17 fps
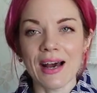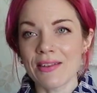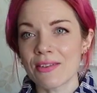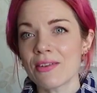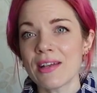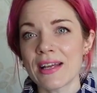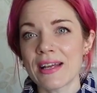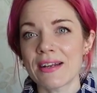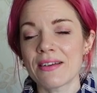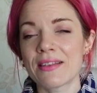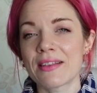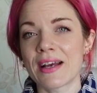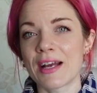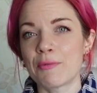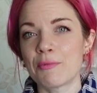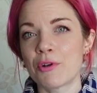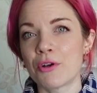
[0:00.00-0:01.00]
other length
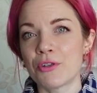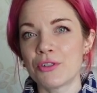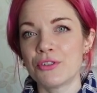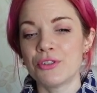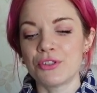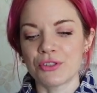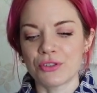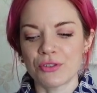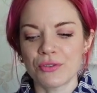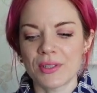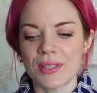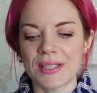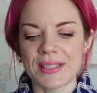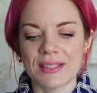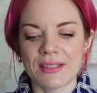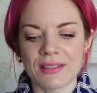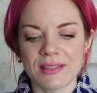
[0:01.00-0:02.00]
I'm going to do
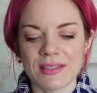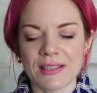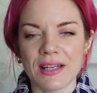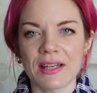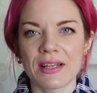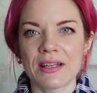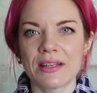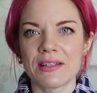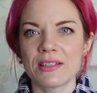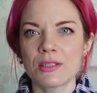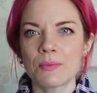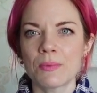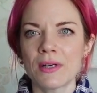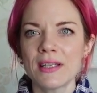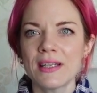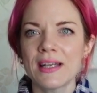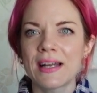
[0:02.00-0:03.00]
is this
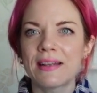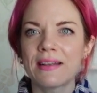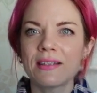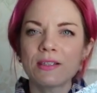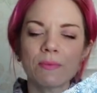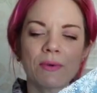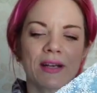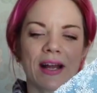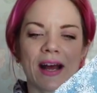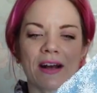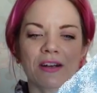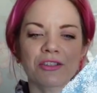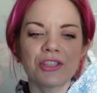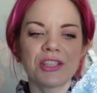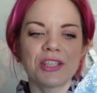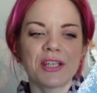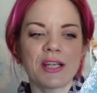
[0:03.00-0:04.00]
one, and this one I
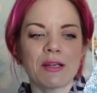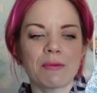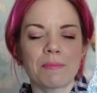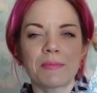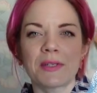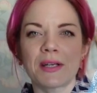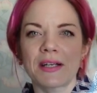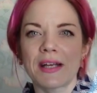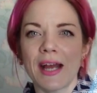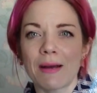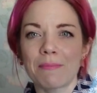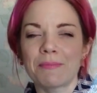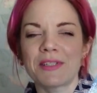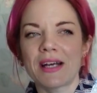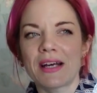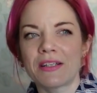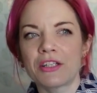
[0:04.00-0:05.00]
actually
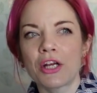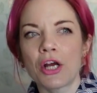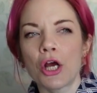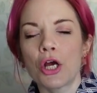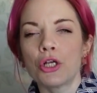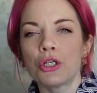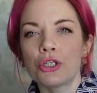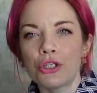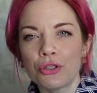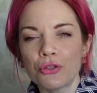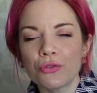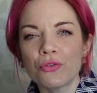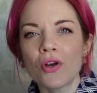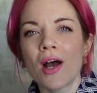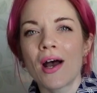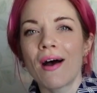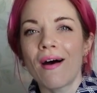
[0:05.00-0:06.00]
kept at
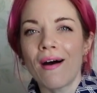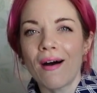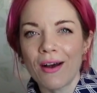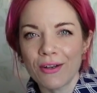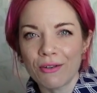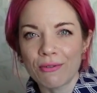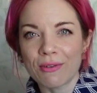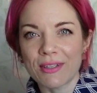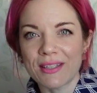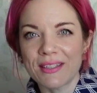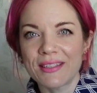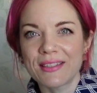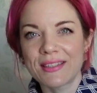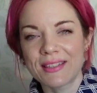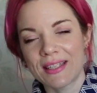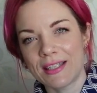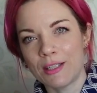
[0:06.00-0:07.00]
200
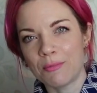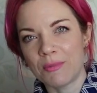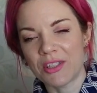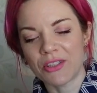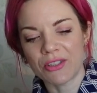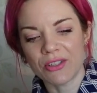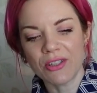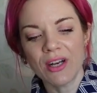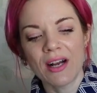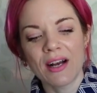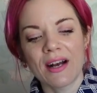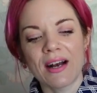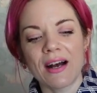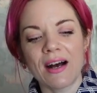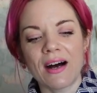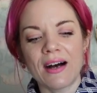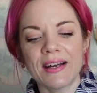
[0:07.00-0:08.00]
centimeter.
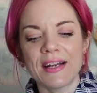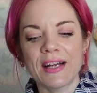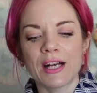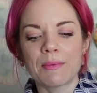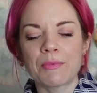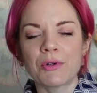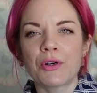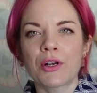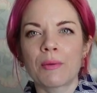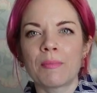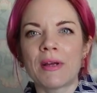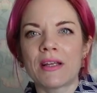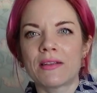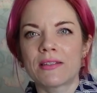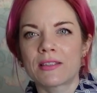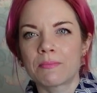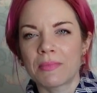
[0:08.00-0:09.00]
I am gonna
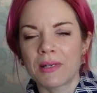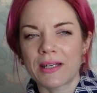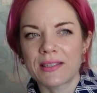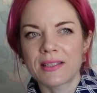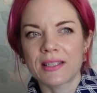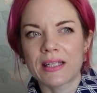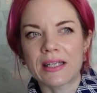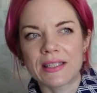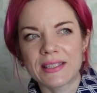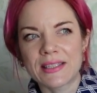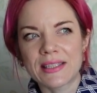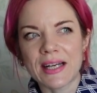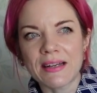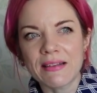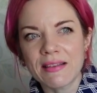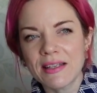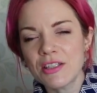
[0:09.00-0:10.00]
make this plus sized.
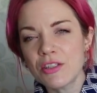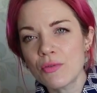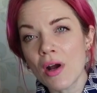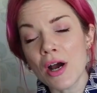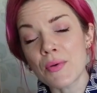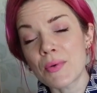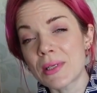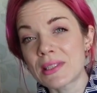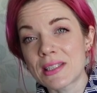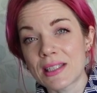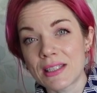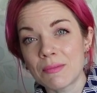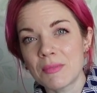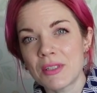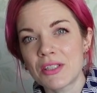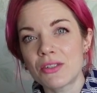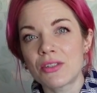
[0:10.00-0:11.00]
I think 200
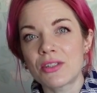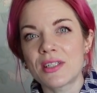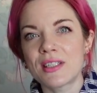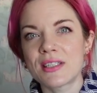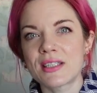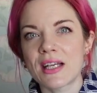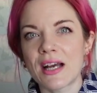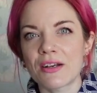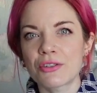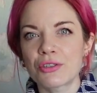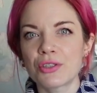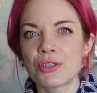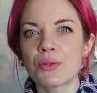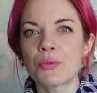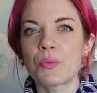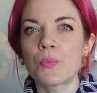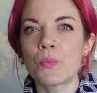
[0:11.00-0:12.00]
centimeter is
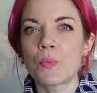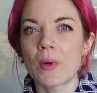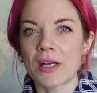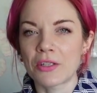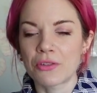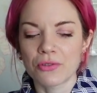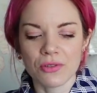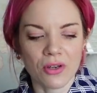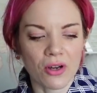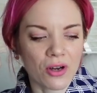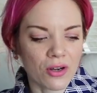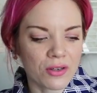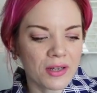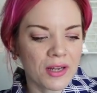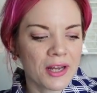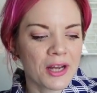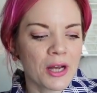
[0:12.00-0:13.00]
actually way too
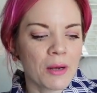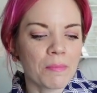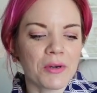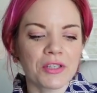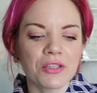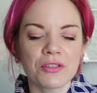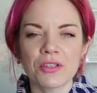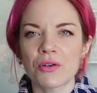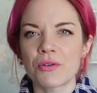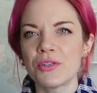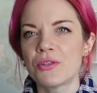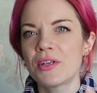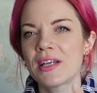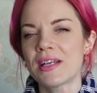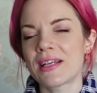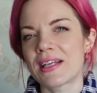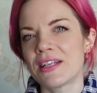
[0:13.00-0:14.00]
long, but you know, you
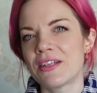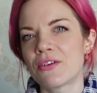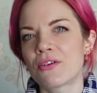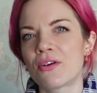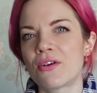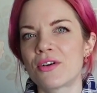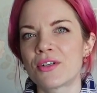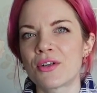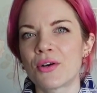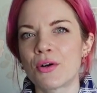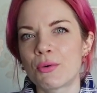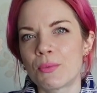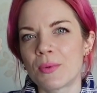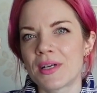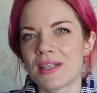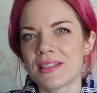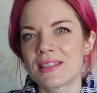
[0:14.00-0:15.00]
can later on
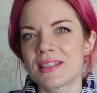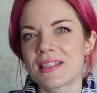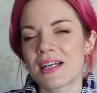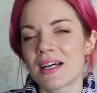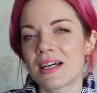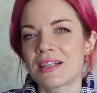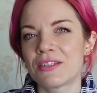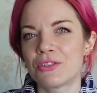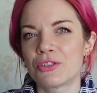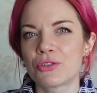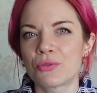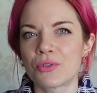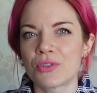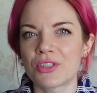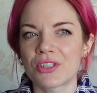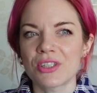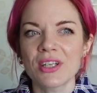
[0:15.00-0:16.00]
always cut it
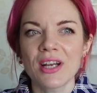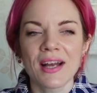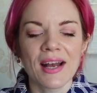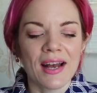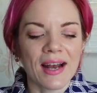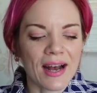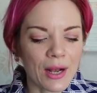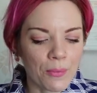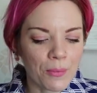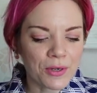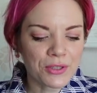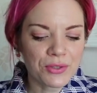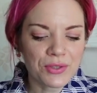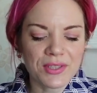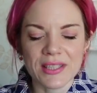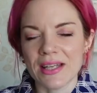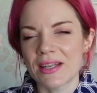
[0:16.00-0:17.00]
shorter. I want
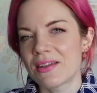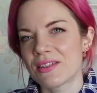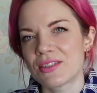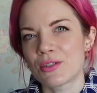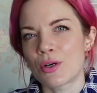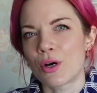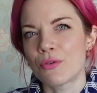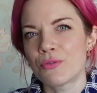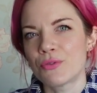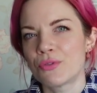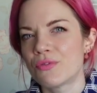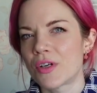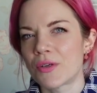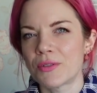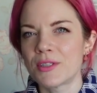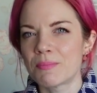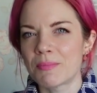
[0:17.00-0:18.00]
to send this off to a
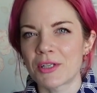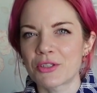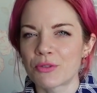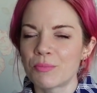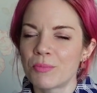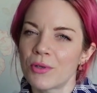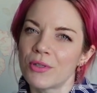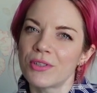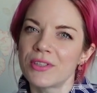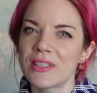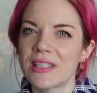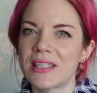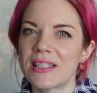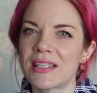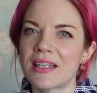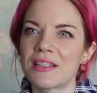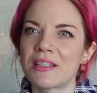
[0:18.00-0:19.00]
very special
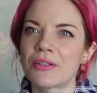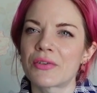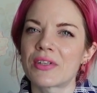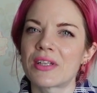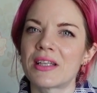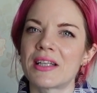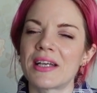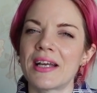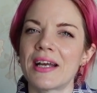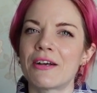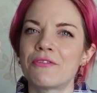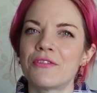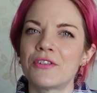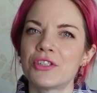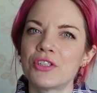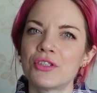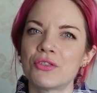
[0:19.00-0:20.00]
person. I know that they have
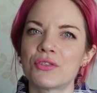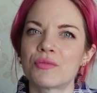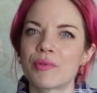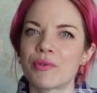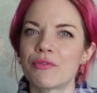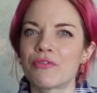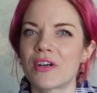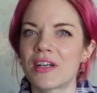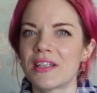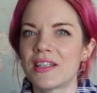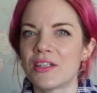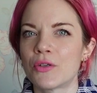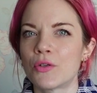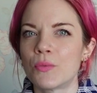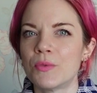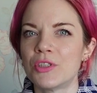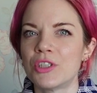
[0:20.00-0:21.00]
issues with finding
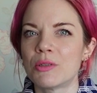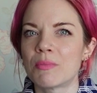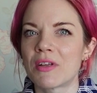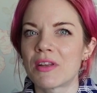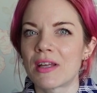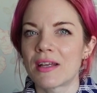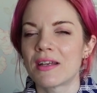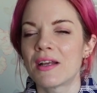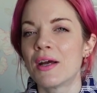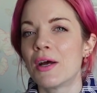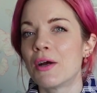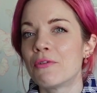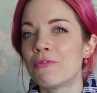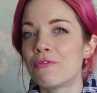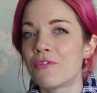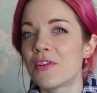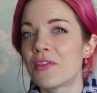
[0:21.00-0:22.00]
obijime that
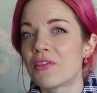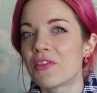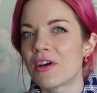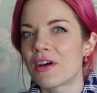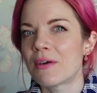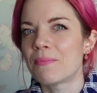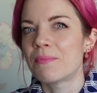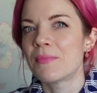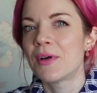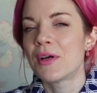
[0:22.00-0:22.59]
fit them